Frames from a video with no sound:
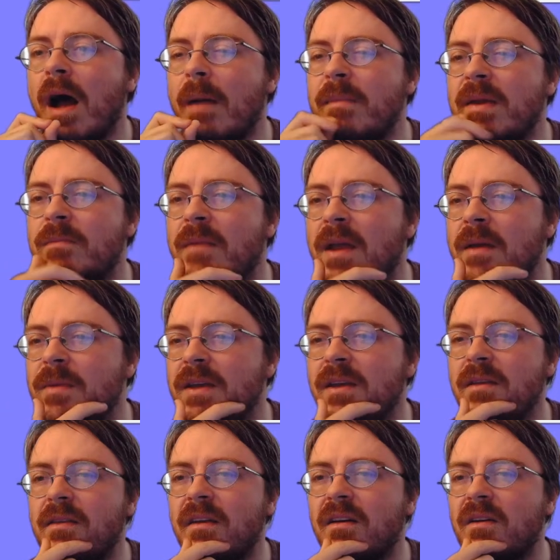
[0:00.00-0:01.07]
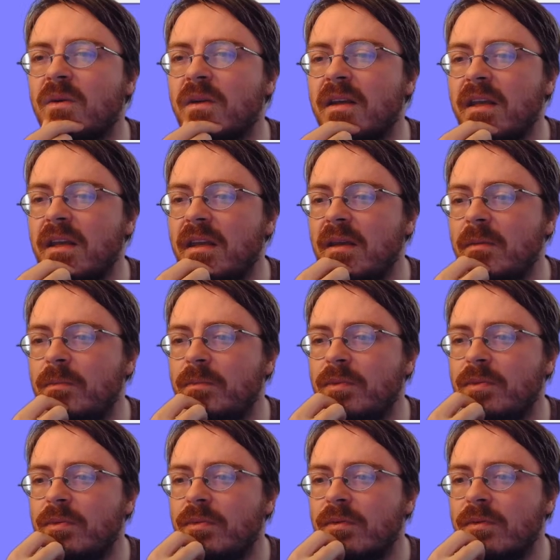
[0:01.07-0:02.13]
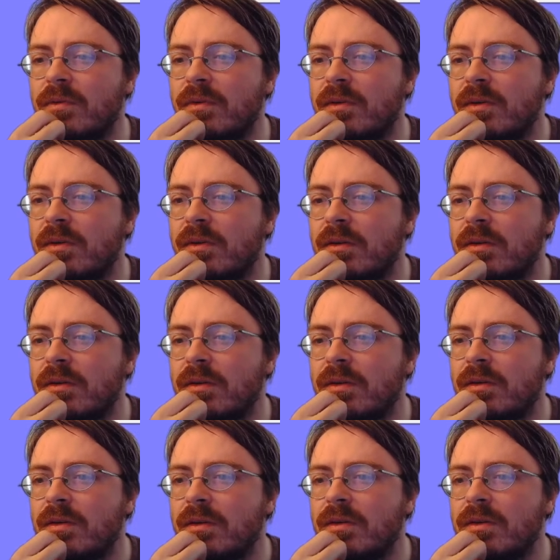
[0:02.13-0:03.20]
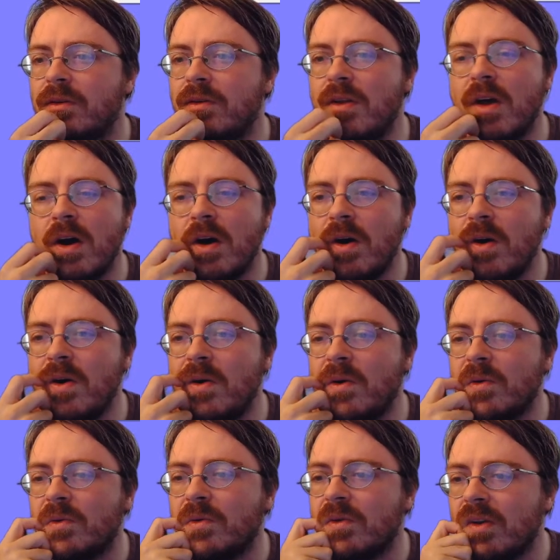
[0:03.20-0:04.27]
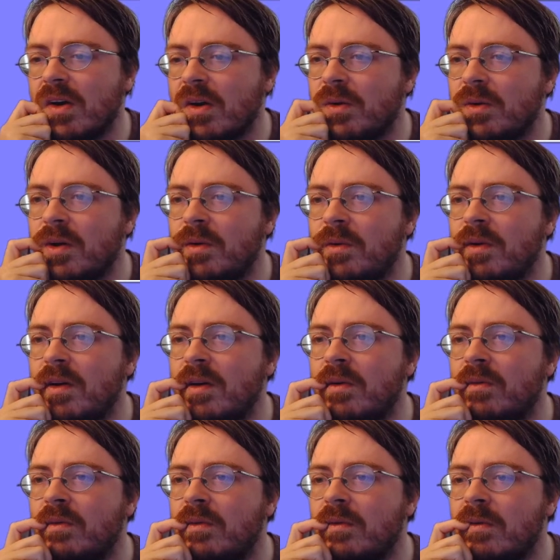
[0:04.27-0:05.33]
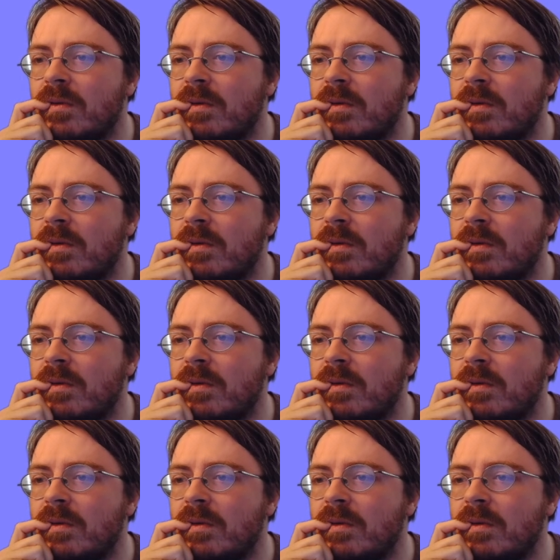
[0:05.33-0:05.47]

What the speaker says: I mean, maybe they'll keep. No, no, no, no.